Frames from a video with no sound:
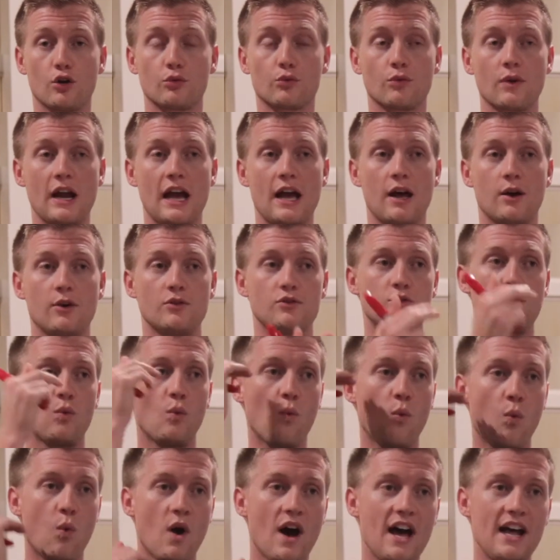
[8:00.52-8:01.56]
around
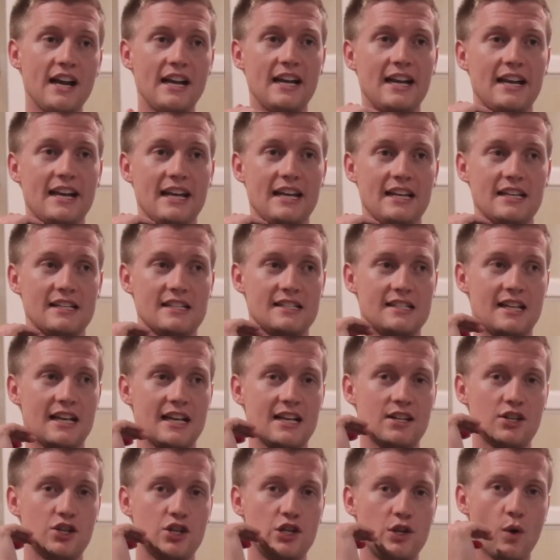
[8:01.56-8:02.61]
what it is
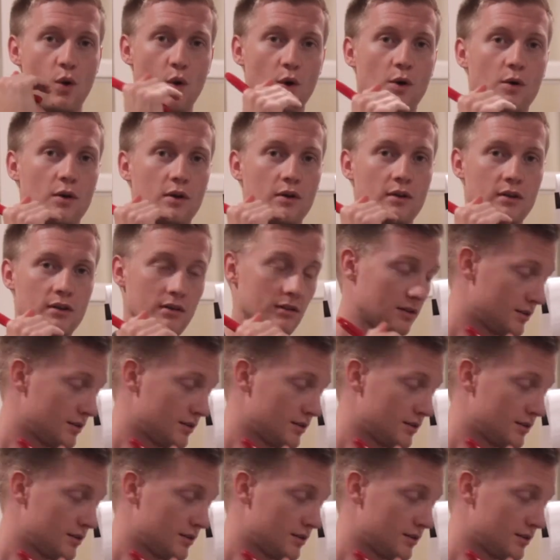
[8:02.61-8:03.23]
that you're